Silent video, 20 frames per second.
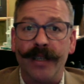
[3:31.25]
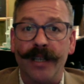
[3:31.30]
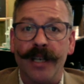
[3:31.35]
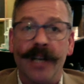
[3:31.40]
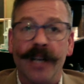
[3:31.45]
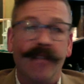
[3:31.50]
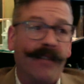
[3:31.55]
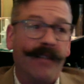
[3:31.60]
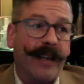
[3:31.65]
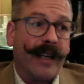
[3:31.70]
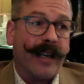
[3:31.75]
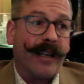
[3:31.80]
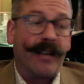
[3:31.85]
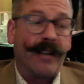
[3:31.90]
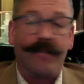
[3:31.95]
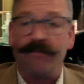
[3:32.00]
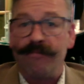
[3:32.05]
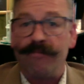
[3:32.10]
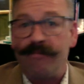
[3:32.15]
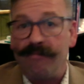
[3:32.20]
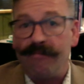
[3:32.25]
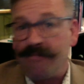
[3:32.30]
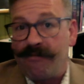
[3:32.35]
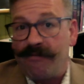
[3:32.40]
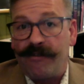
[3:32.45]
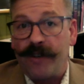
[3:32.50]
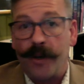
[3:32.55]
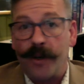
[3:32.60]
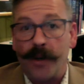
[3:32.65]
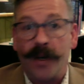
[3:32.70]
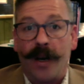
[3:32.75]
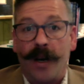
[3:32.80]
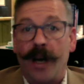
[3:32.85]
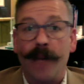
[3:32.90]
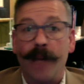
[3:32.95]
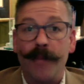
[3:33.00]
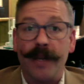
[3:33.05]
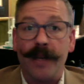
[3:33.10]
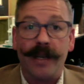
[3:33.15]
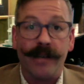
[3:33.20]
like a
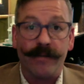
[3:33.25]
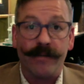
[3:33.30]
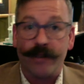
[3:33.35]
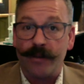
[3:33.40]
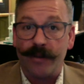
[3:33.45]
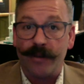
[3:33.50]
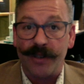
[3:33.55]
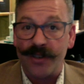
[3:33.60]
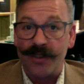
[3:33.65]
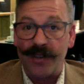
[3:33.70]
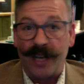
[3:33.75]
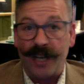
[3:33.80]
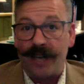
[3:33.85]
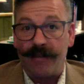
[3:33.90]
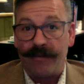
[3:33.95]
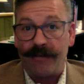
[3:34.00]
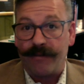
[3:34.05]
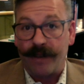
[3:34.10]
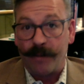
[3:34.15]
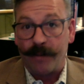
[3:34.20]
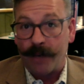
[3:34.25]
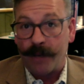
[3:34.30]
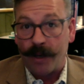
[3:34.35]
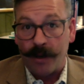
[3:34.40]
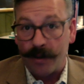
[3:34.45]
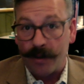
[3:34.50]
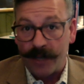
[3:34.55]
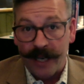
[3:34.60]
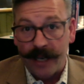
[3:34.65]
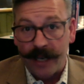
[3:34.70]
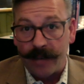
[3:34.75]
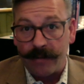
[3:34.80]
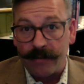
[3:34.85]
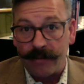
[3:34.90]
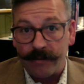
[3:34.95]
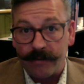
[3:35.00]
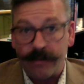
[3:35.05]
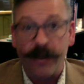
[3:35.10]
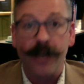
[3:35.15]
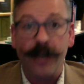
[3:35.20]
photocopy of a receipt from a hotel,
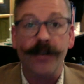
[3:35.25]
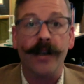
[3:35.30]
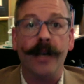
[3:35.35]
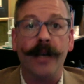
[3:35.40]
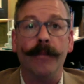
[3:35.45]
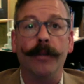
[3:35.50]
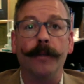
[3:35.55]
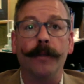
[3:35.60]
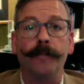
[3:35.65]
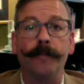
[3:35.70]
for example.